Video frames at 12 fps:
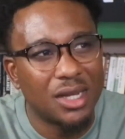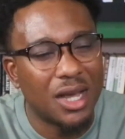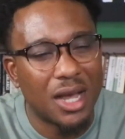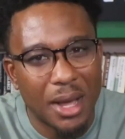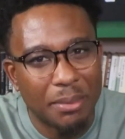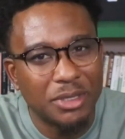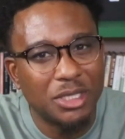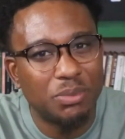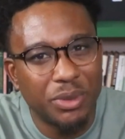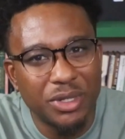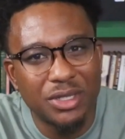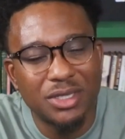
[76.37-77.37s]
I'm
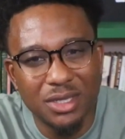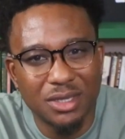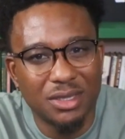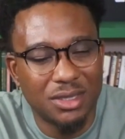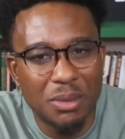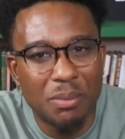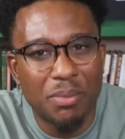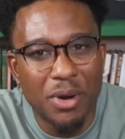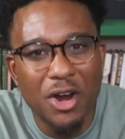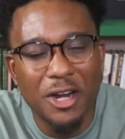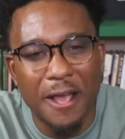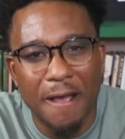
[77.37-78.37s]
experiencing some burnout.